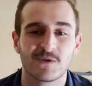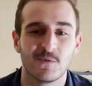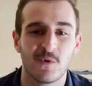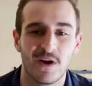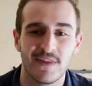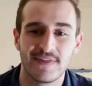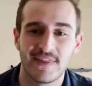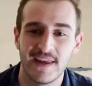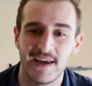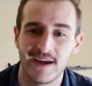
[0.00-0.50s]

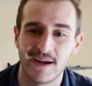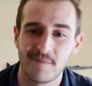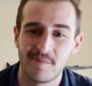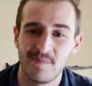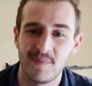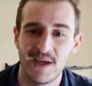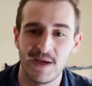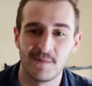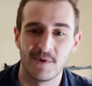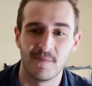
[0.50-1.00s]
one thing
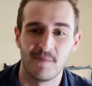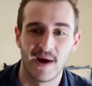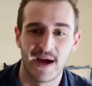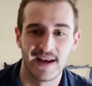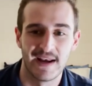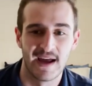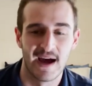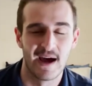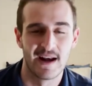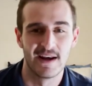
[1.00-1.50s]
people might
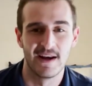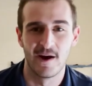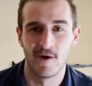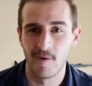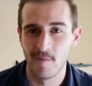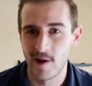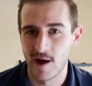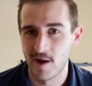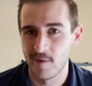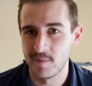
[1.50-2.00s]
not know
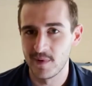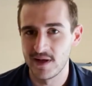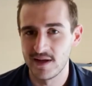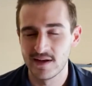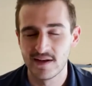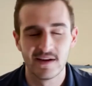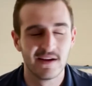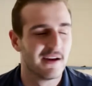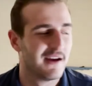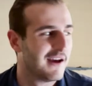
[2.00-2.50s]
about me?
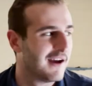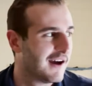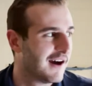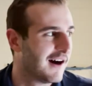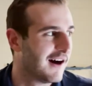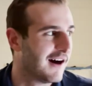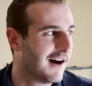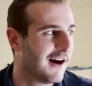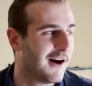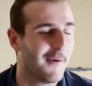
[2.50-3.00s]

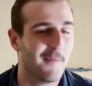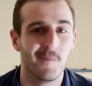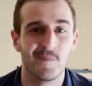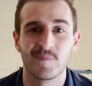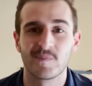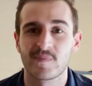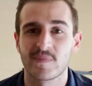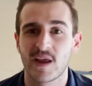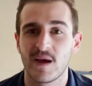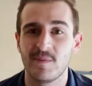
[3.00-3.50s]
Um,
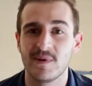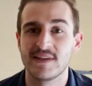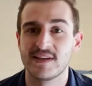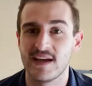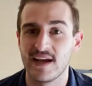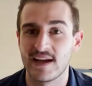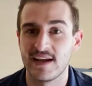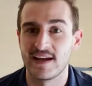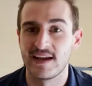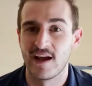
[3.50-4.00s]
I've been
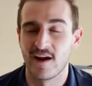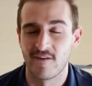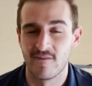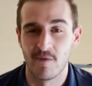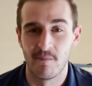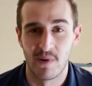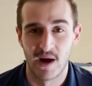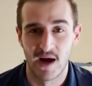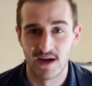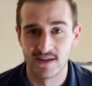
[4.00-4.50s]
taking care of a
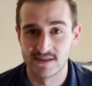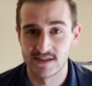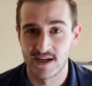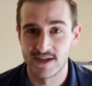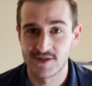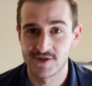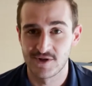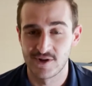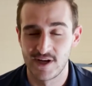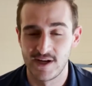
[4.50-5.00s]
bonsai
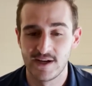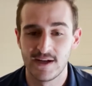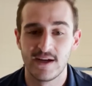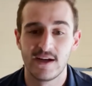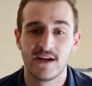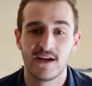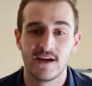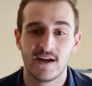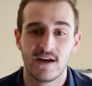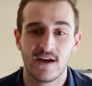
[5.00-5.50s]
tree,
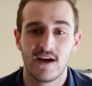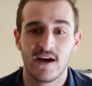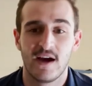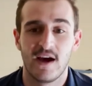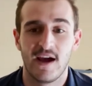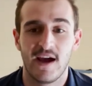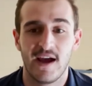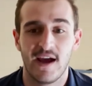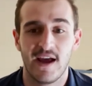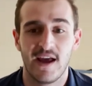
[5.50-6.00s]

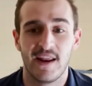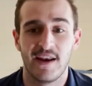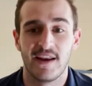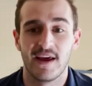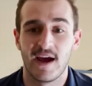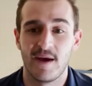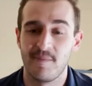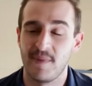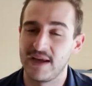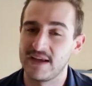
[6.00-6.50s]
and
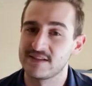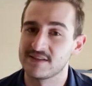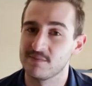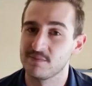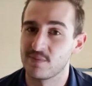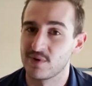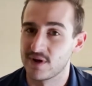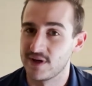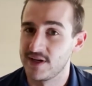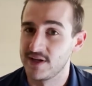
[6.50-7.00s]
I make some
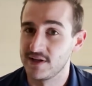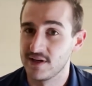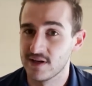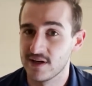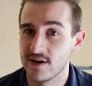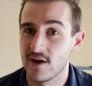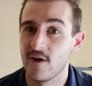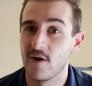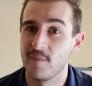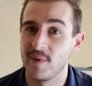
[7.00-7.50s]
pretty good
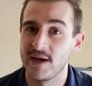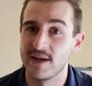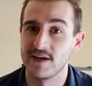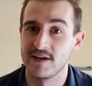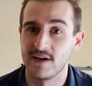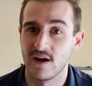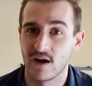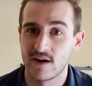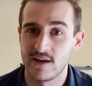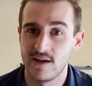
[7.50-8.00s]
homemade
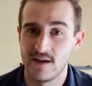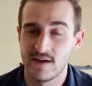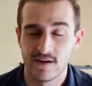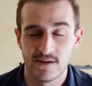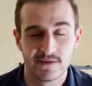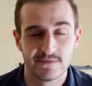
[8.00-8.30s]
yucky.